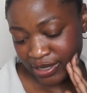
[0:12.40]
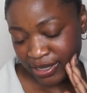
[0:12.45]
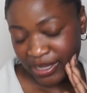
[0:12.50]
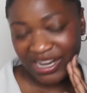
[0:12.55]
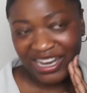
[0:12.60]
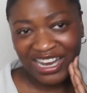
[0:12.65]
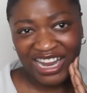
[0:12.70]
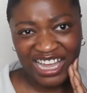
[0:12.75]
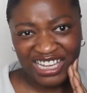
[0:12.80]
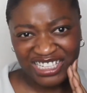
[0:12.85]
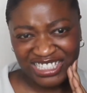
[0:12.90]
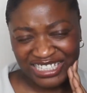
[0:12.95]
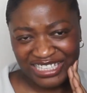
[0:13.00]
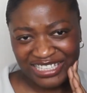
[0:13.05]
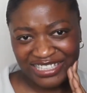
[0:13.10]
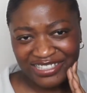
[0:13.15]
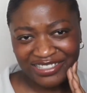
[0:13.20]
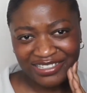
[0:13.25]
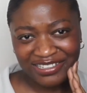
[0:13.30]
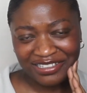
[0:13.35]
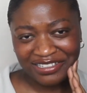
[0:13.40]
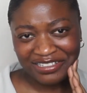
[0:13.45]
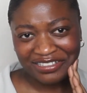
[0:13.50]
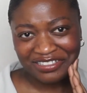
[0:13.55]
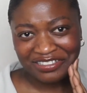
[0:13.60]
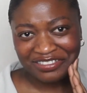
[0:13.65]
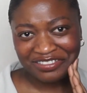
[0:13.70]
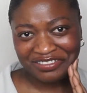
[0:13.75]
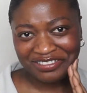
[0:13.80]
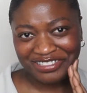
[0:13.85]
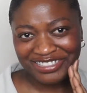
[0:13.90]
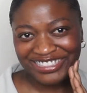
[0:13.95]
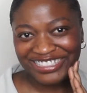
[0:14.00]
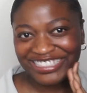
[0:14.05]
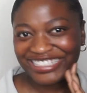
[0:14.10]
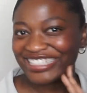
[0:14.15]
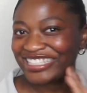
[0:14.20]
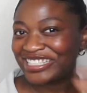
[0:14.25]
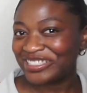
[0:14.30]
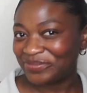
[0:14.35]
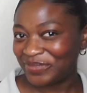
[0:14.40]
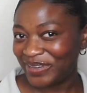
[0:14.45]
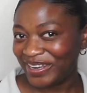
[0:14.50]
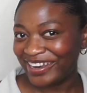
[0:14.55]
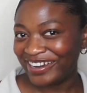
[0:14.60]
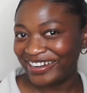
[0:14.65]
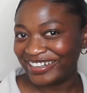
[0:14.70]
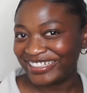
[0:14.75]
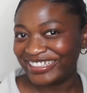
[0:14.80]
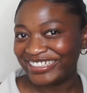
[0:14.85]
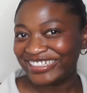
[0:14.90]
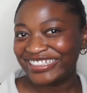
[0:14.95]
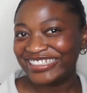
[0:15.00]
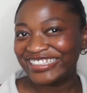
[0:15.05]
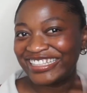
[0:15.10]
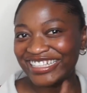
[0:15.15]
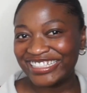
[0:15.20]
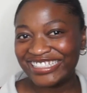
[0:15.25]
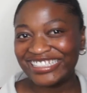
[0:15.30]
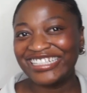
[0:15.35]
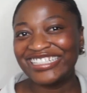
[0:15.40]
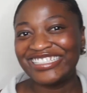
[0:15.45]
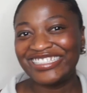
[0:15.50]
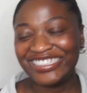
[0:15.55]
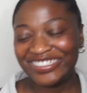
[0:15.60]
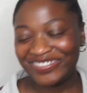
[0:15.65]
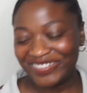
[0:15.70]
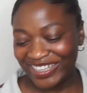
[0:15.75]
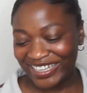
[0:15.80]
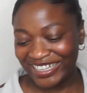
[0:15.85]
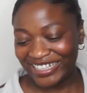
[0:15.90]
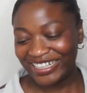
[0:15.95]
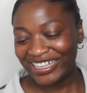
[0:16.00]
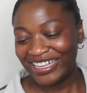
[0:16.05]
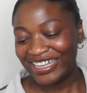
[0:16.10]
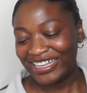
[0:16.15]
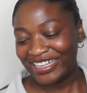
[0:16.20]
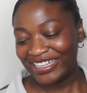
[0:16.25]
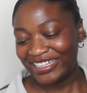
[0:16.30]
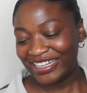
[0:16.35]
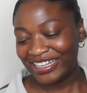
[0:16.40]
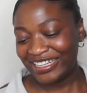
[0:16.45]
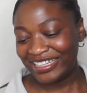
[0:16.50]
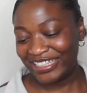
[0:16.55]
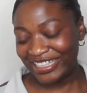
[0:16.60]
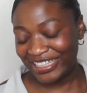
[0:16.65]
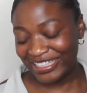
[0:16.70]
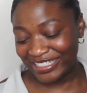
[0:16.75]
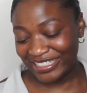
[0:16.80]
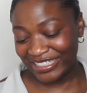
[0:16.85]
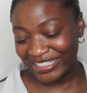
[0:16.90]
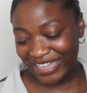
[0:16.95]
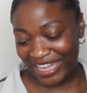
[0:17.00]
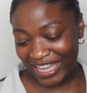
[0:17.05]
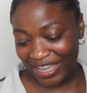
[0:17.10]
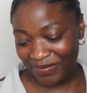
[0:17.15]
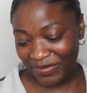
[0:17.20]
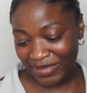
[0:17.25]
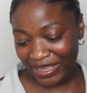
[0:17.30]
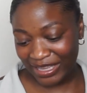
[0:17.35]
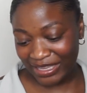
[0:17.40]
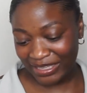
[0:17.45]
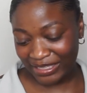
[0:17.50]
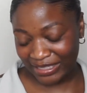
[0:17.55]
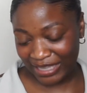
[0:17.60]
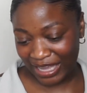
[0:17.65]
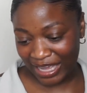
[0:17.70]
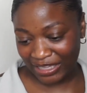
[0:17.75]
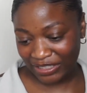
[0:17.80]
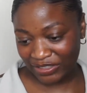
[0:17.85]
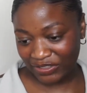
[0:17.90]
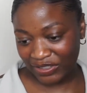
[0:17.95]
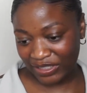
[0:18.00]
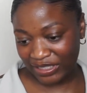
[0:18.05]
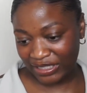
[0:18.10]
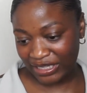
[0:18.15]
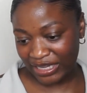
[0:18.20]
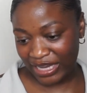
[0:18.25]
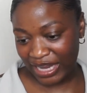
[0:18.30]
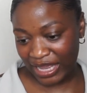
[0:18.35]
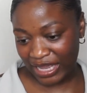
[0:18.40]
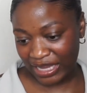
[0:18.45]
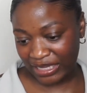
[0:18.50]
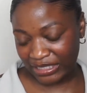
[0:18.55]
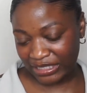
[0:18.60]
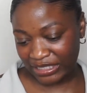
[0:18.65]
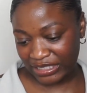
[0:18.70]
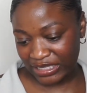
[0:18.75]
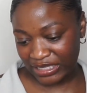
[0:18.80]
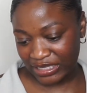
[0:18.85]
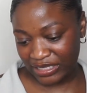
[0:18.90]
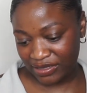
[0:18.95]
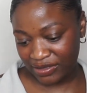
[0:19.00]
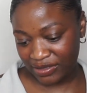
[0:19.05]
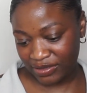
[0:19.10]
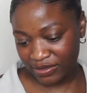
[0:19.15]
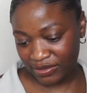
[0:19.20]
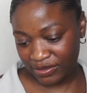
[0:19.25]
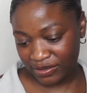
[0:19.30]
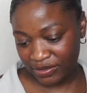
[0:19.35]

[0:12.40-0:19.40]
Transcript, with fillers: L'Artiste. That's weird. That's actually weird. This name is actually L'Artiste.